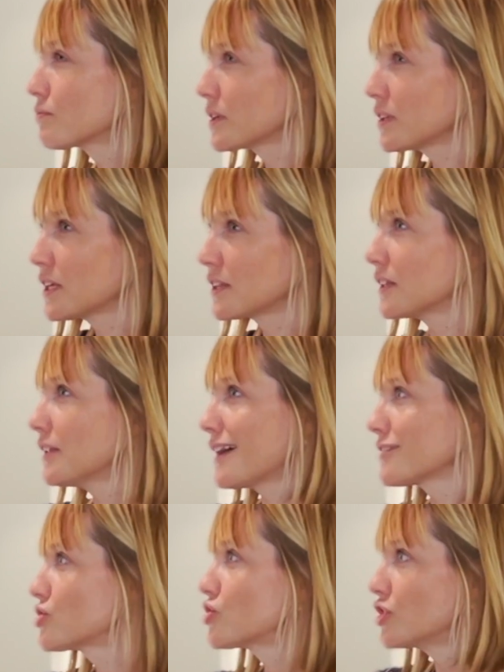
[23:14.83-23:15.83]
really in the
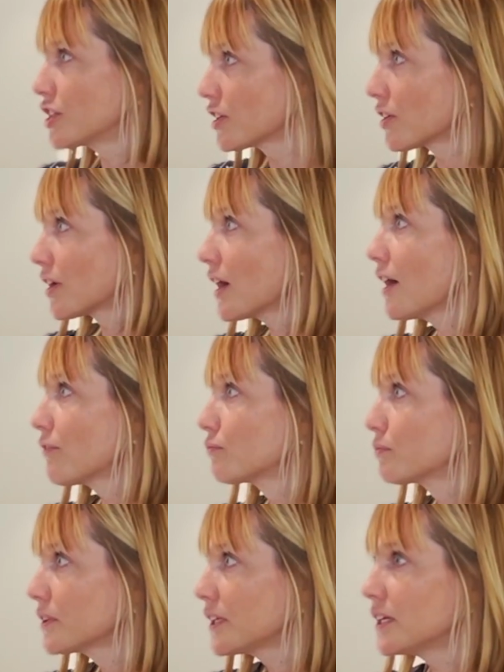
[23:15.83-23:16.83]
last year have
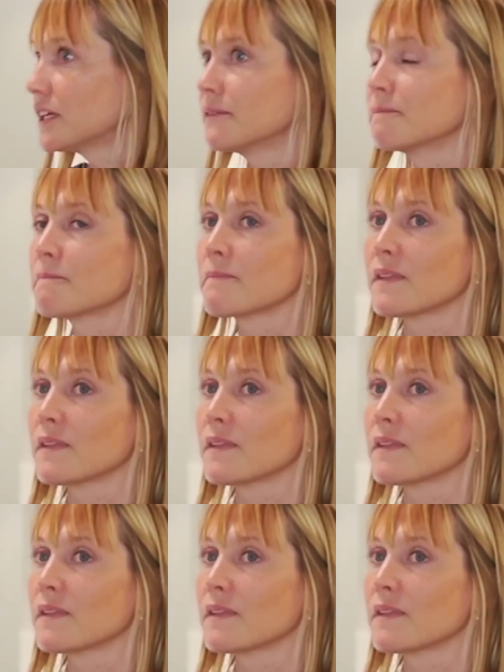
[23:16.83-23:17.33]
really